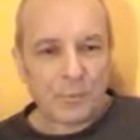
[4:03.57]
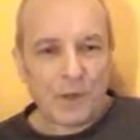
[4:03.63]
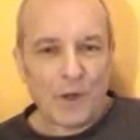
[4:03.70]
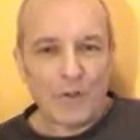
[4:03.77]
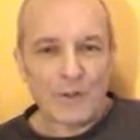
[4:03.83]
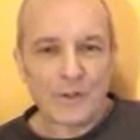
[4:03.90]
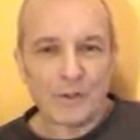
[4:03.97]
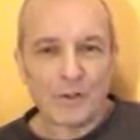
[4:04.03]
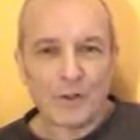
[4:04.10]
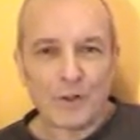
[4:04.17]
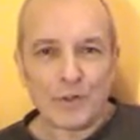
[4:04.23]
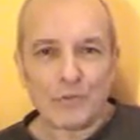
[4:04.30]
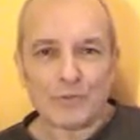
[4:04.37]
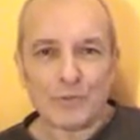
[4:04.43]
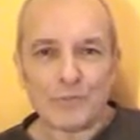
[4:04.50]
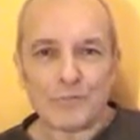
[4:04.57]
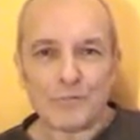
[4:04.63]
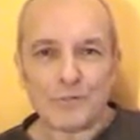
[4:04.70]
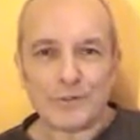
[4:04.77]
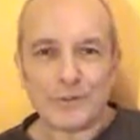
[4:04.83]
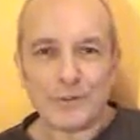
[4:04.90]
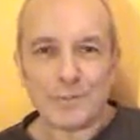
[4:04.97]
Well, there's a lot of room
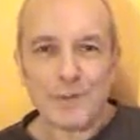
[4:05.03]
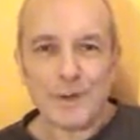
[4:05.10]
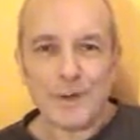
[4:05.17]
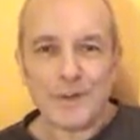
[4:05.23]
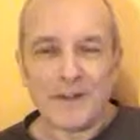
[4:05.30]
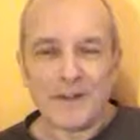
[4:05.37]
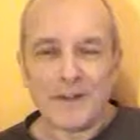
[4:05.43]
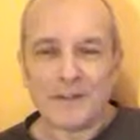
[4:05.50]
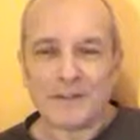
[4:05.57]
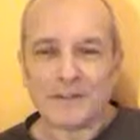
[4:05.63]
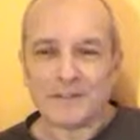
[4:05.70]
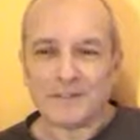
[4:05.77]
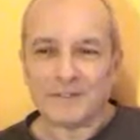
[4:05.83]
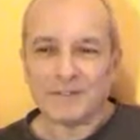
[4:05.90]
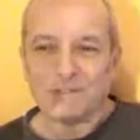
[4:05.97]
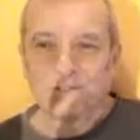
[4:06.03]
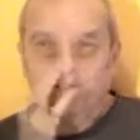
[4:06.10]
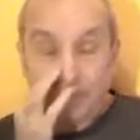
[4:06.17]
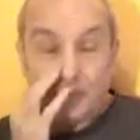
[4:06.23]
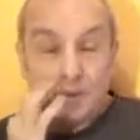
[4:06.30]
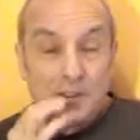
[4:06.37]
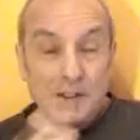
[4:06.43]
for debate there.
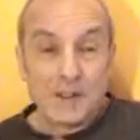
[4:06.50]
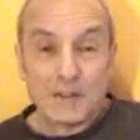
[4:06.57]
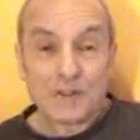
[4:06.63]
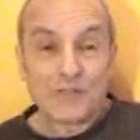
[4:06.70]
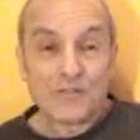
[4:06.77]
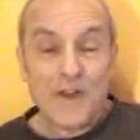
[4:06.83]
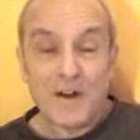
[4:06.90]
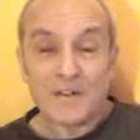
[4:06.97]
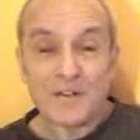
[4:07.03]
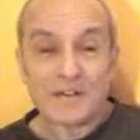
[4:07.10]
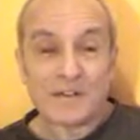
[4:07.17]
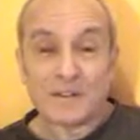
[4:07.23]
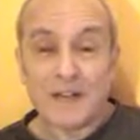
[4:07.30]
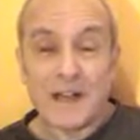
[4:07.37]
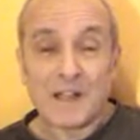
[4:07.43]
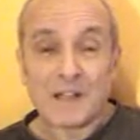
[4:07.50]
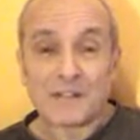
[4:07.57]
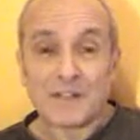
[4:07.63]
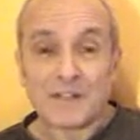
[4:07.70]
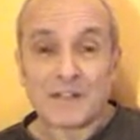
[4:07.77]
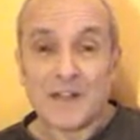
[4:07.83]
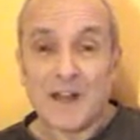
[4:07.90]
As far as the
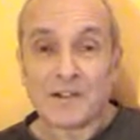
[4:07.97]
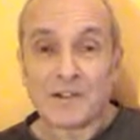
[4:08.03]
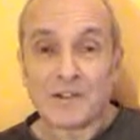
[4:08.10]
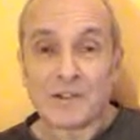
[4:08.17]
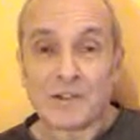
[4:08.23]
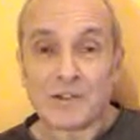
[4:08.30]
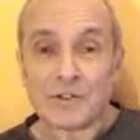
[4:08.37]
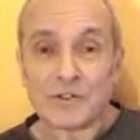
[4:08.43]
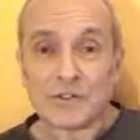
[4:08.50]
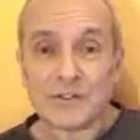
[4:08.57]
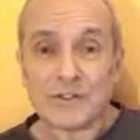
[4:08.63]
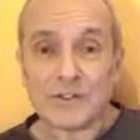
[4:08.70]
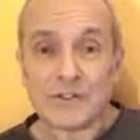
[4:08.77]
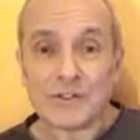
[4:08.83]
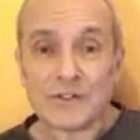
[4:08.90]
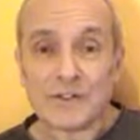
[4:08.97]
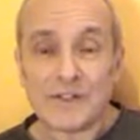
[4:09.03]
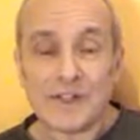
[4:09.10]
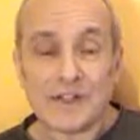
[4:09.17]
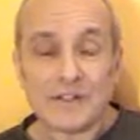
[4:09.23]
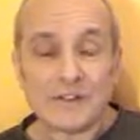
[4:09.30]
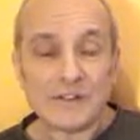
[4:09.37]
Lankavatara Sutra is
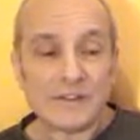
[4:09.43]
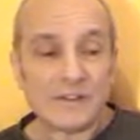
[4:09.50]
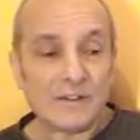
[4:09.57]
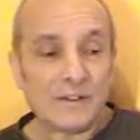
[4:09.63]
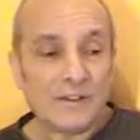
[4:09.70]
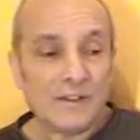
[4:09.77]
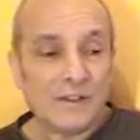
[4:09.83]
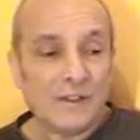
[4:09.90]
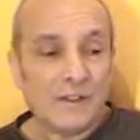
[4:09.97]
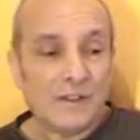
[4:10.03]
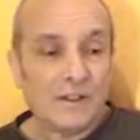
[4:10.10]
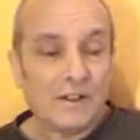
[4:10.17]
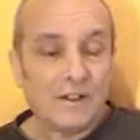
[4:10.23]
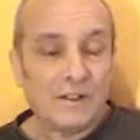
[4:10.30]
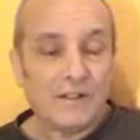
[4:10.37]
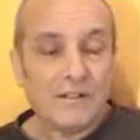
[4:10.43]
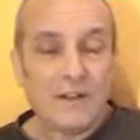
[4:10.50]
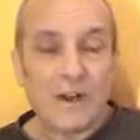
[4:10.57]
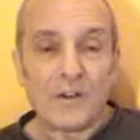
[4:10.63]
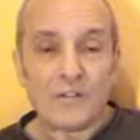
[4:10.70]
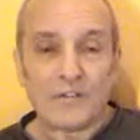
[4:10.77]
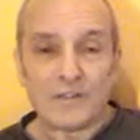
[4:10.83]
concerned,
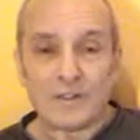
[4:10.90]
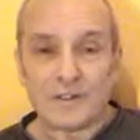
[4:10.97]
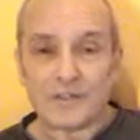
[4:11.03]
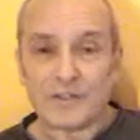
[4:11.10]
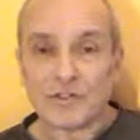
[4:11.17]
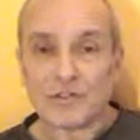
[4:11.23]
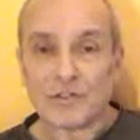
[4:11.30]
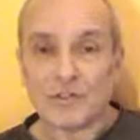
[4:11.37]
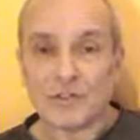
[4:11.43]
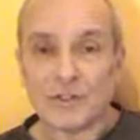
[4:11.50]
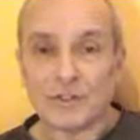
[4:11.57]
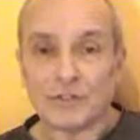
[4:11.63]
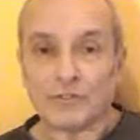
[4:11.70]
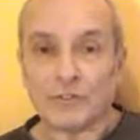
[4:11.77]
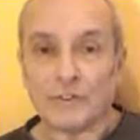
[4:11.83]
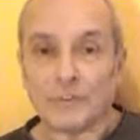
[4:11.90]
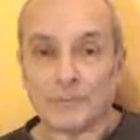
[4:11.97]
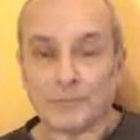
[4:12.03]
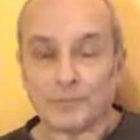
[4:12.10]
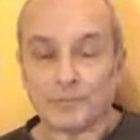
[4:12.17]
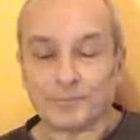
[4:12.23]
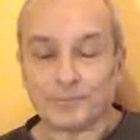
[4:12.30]
none of it is truly real.